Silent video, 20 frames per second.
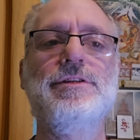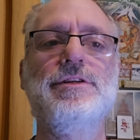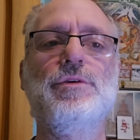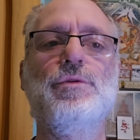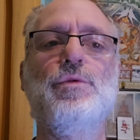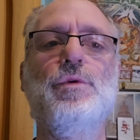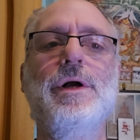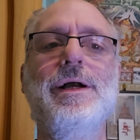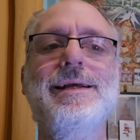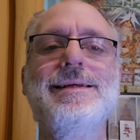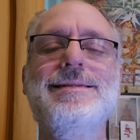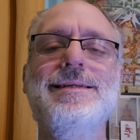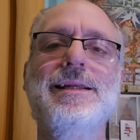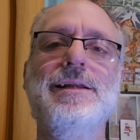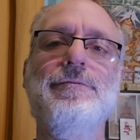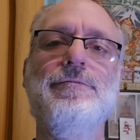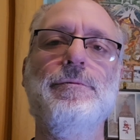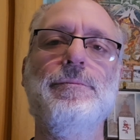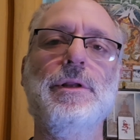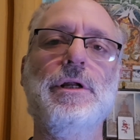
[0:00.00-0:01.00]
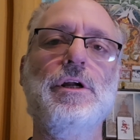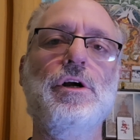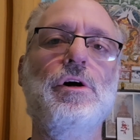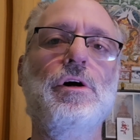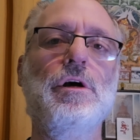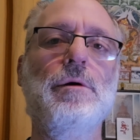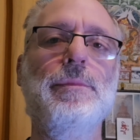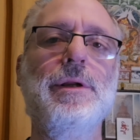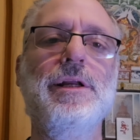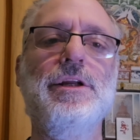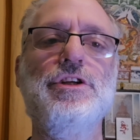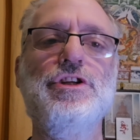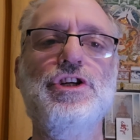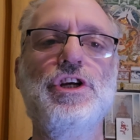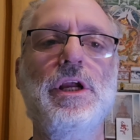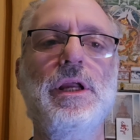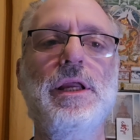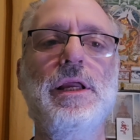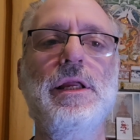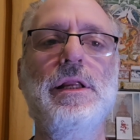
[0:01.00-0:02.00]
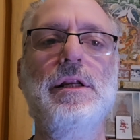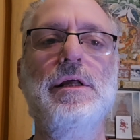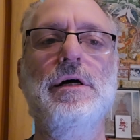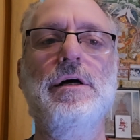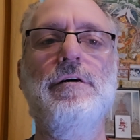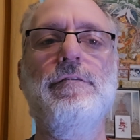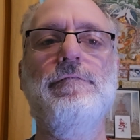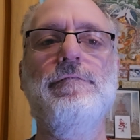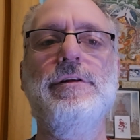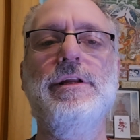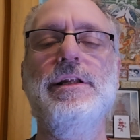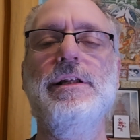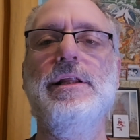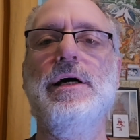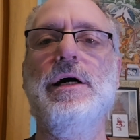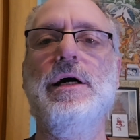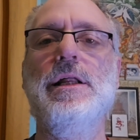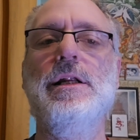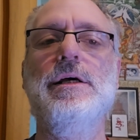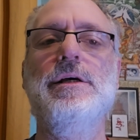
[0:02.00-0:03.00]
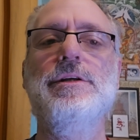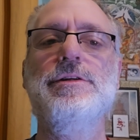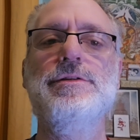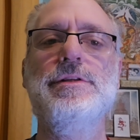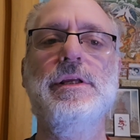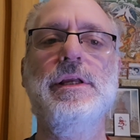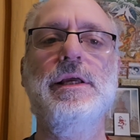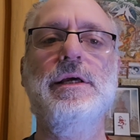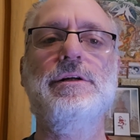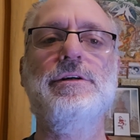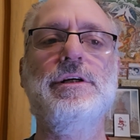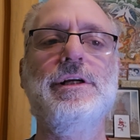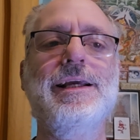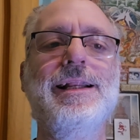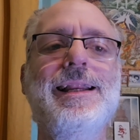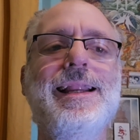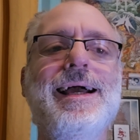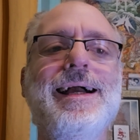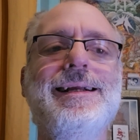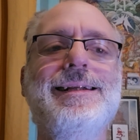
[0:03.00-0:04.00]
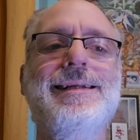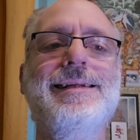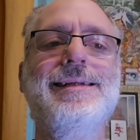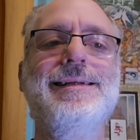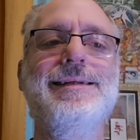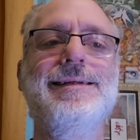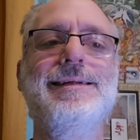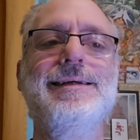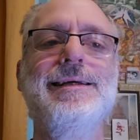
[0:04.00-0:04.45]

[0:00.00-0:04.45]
as arising from the karmic chain of Nidanas, the interconnected